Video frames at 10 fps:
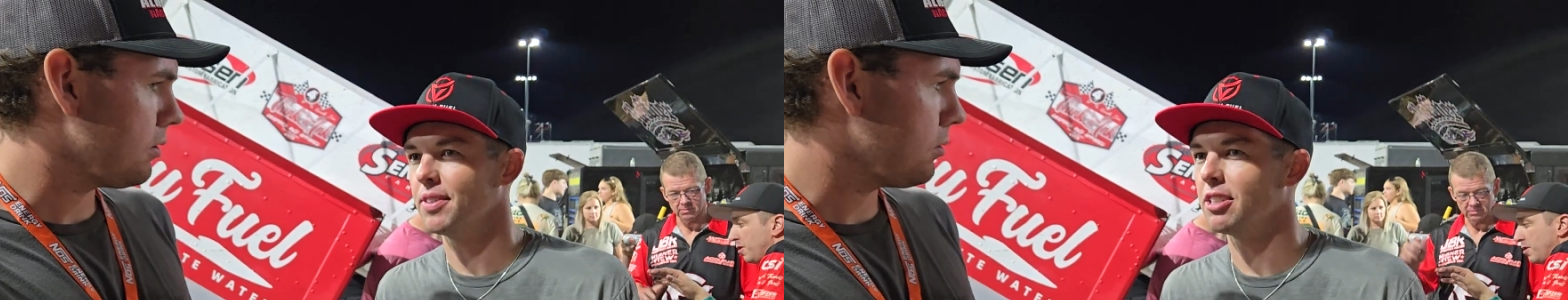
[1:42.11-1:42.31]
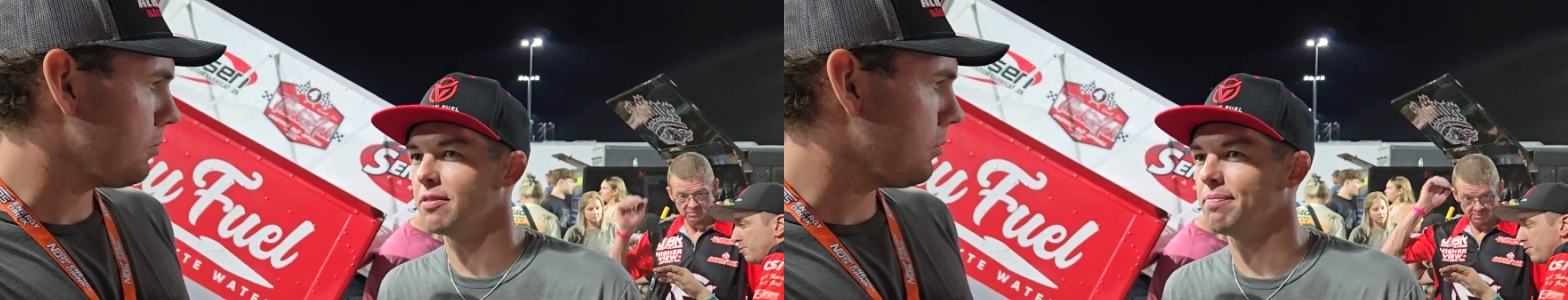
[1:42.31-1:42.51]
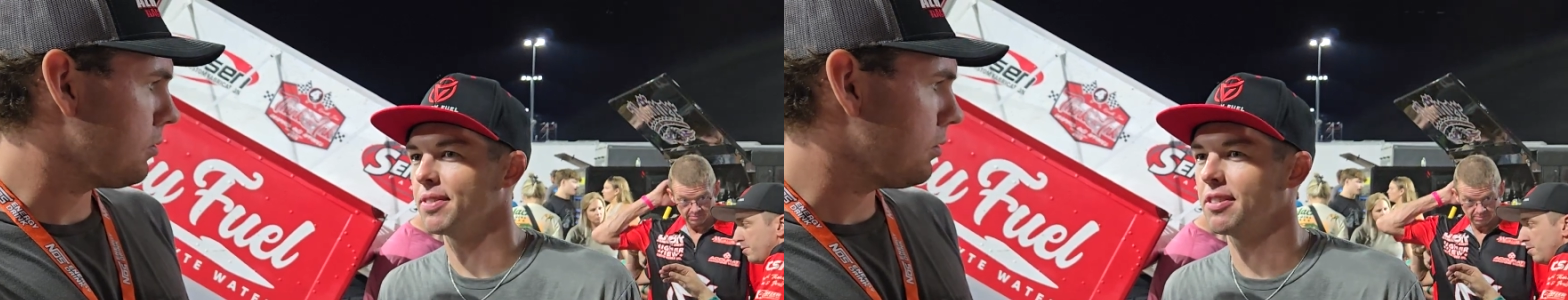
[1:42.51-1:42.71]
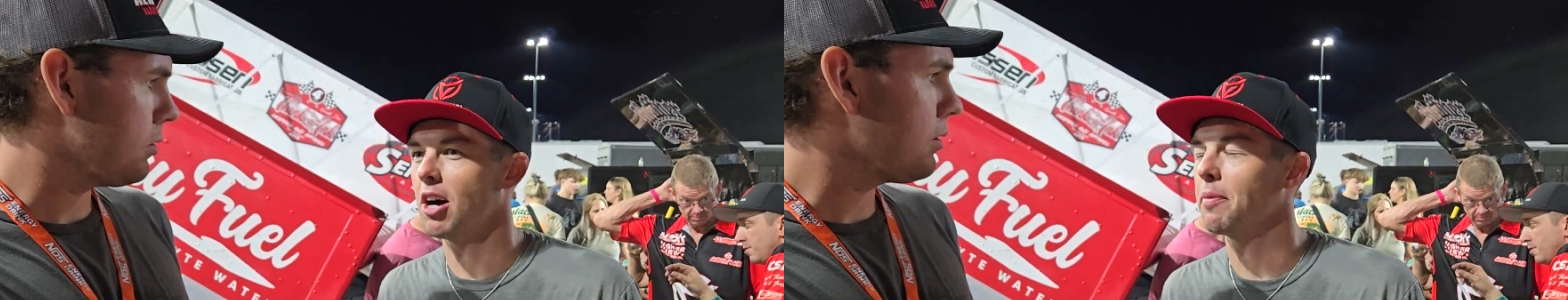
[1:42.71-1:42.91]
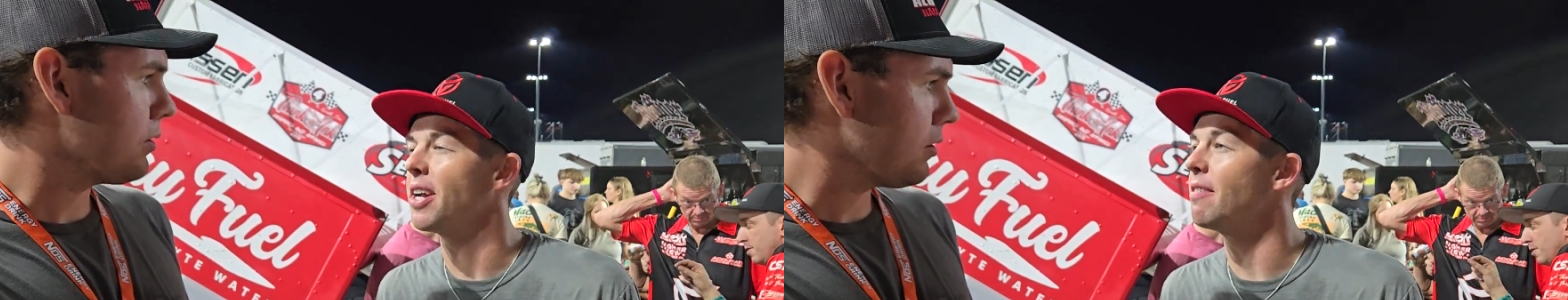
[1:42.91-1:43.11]

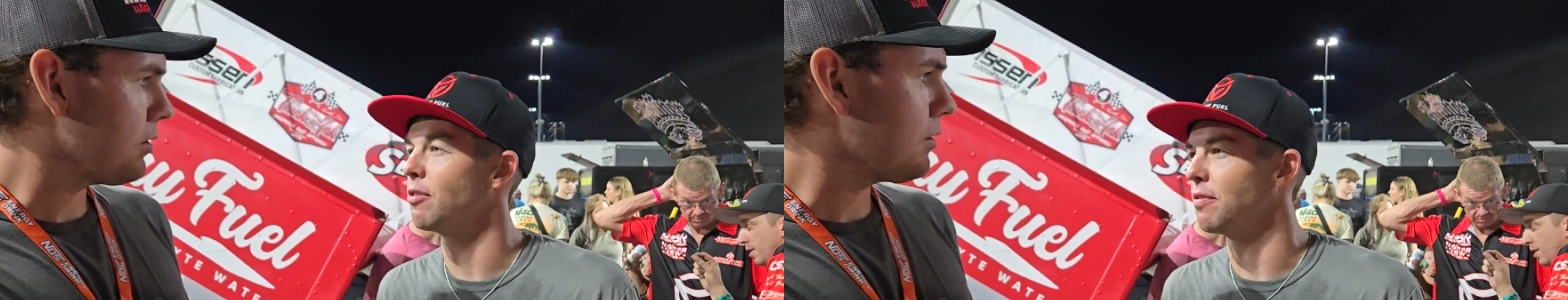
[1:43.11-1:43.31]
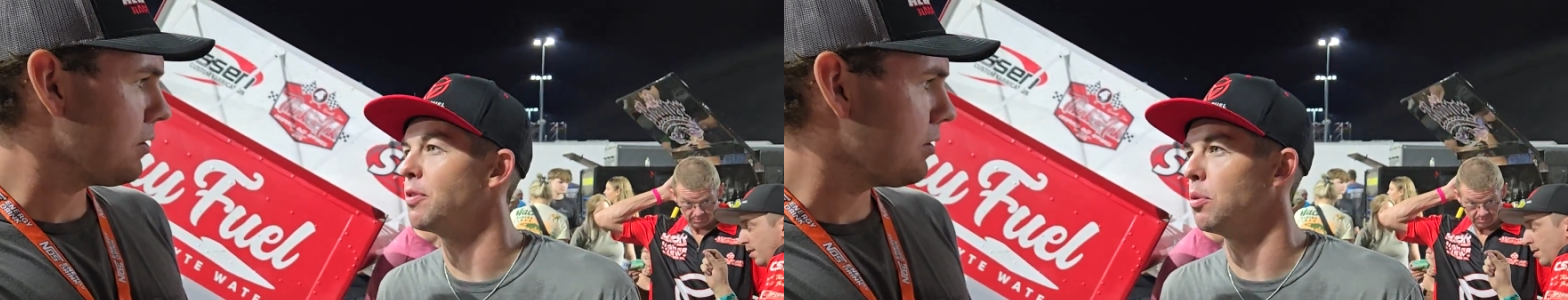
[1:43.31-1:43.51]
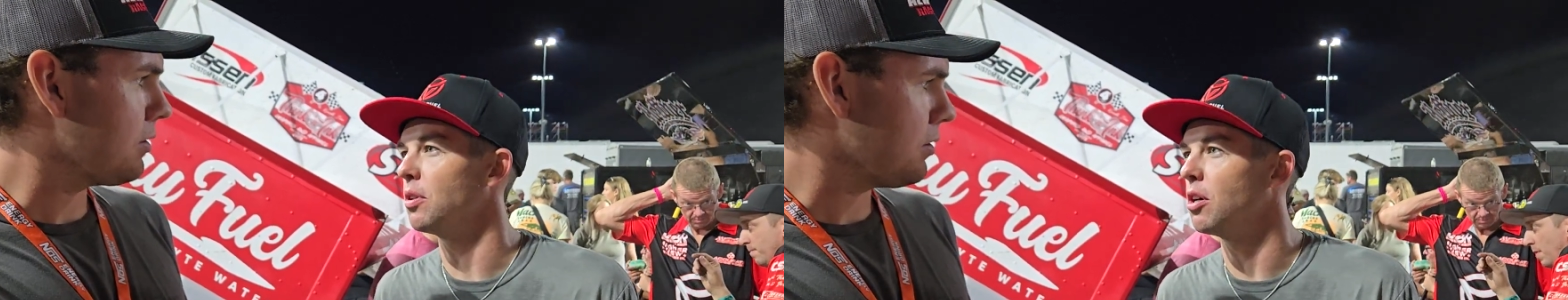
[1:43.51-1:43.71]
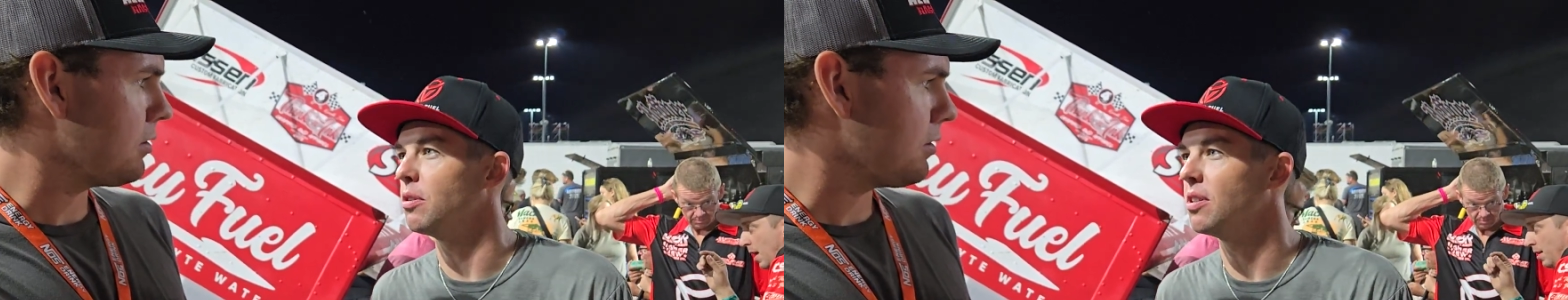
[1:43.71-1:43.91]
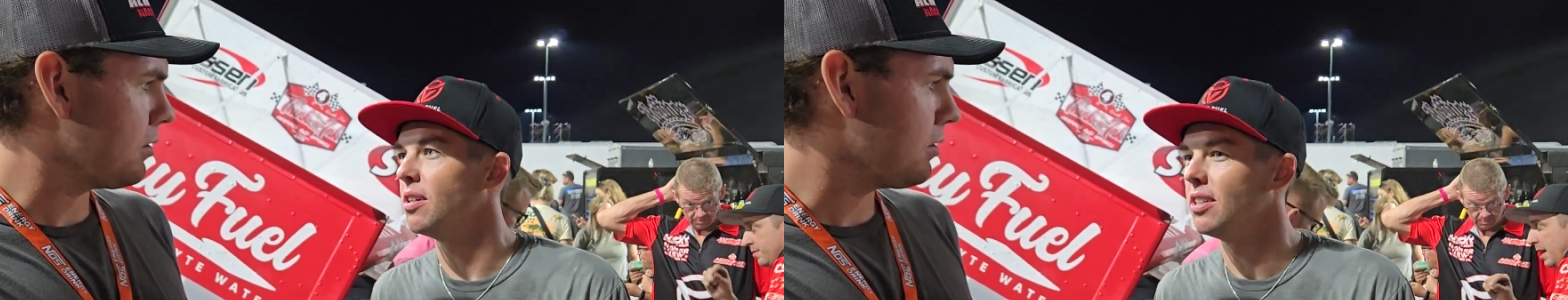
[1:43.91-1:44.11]
Speaker 1: accommodate for the fuel load,